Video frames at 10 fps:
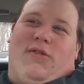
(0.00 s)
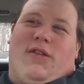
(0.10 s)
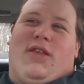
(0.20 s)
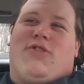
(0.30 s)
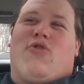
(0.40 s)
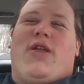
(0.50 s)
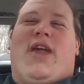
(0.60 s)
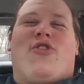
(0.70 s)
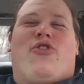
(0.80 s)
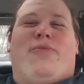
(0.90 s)
It was like
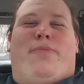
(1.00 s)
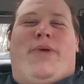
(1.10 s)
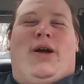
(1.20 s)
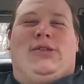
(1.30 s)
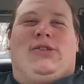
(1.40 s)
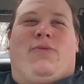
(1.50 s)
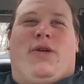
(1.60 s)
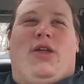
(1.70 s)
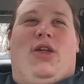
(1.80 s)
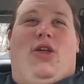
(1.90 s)
trying to catch the bus
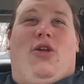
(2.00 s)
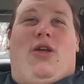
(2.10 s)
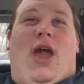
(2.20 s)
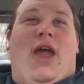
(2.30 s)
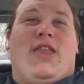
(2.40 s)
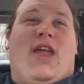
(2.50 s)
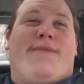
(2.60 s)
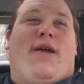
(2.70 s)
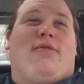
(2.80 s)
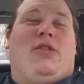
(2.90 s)
to where you, you got
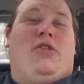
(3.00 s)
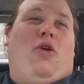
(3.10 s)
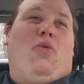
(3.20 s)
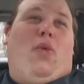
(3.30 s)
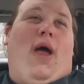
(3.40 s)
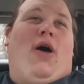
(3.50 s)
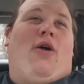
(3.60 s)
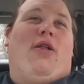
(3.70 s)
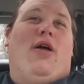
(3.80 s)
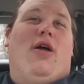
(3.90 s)
it timed out so
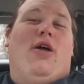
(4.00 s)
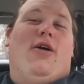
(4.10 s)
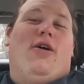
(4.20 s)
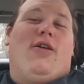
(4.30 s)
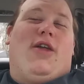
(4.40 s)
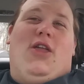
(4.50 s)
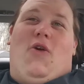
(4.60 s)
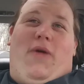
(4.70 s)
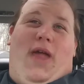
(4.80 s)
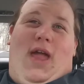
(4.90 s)
well,
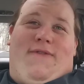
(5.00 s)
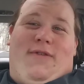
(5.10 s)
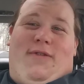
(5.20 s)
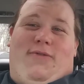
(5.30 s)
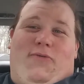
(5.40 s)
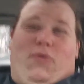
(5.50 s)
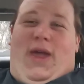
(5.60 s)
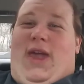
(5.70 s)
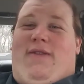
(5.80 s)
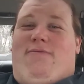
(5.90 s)
you don't have to
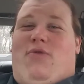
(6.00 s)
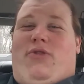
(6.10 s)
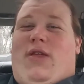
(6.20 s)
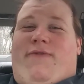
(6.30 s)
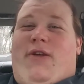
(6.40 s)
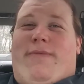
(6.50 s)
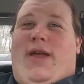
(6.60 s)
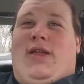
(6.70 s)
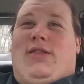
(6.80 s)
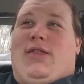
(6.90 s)
wait more than a
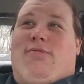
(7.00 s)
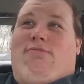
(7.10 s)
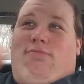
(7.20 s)
few minutes,